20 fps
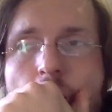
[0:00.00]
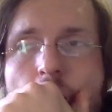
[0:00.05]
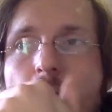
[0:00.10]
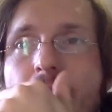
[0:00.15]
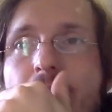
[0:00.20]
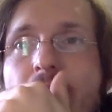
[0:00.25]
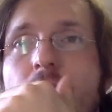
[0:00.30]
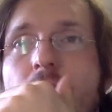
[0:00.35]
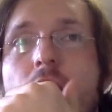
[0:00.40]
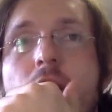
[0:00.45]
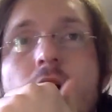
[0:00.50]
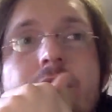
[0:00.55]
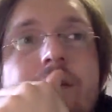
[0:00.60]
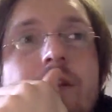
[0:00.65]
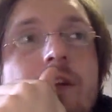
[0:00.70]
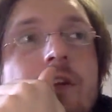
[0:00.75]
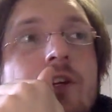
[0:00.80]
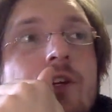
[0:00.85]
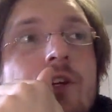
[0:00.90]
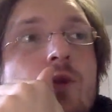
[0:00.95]
my God,
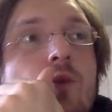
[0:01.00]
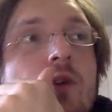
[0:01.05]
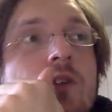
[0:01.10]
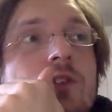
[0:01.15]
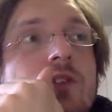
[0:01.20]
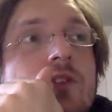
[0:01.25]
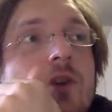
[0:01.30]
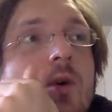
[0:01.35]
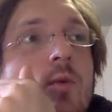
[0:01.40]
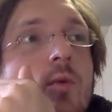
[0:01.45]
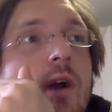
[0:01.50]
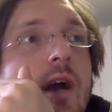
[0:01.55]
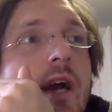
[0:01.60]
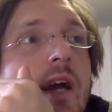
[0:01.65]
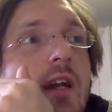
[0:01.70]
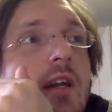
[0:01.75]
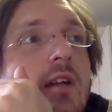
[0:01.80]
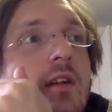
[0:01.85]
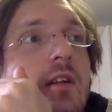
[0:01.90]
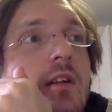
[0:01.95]
you are so
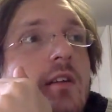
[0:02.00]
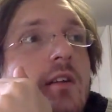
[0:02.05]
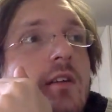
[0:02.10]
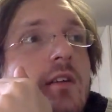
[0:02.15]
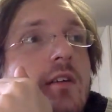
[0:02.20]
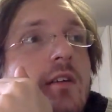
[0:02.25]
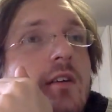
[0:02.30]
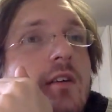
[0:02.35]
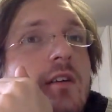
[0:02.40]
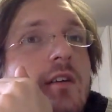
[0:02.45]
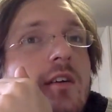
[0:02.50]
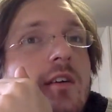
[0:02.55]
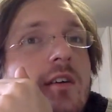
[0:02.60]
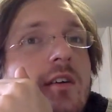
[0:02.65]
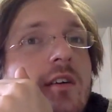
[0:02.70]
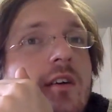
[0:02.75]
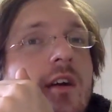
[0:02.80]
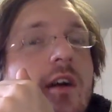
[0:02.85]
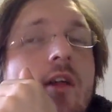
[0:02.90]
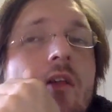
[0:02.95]
right.
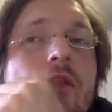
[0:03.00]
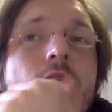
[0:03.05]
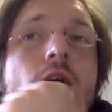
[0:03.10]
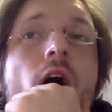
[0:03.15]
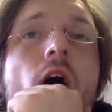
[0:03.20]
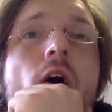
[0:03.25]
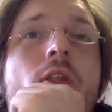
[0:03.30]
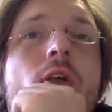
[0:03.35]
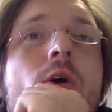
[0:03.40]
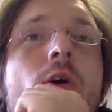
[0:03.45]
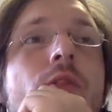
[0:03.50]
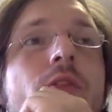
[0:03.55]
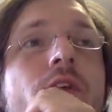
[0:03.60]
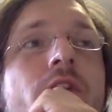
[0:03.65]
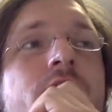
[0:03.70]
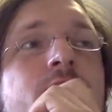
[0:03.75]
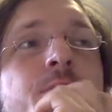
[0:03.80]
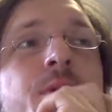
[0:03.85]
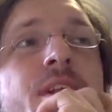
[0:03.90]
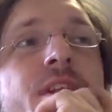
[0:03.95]
Although
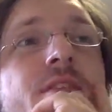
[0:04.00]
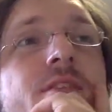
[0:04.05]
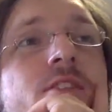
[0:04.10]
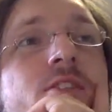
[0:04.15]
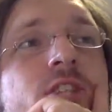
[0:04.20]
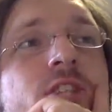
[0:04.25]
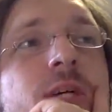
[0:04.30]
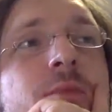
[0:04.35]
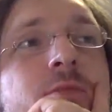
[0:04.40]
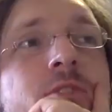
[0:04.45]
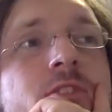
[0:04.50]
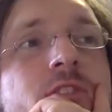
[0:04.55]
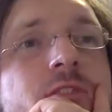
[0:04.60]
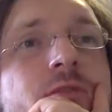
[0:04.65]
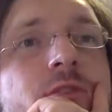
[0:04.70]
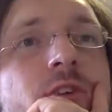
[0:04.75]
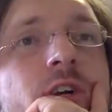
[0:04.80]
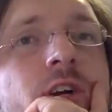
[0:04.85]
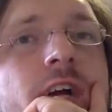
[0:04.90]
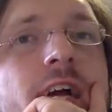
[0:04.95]
there's been descriptions of
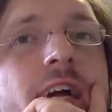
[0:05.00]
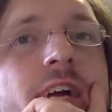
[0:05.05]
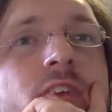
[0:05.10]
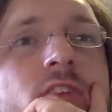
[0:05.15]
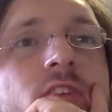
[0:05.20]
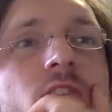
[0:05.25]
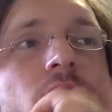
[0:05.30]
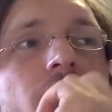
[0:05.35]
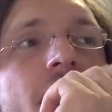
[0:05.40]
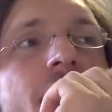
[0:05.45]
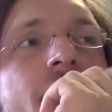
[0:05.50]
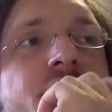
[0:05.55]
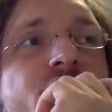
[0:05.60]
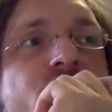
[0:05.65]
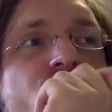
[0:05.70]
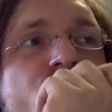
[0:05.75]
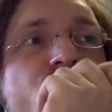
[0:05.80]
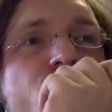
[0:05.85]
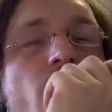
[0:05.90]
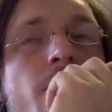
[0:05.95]
her as the
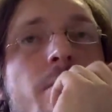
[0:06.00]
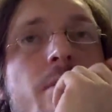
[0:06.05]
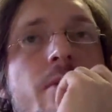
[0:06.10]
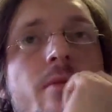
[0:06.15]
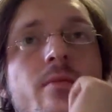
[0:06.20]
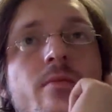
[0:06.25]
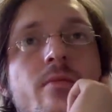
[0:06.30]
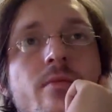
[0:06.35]
left's Trump.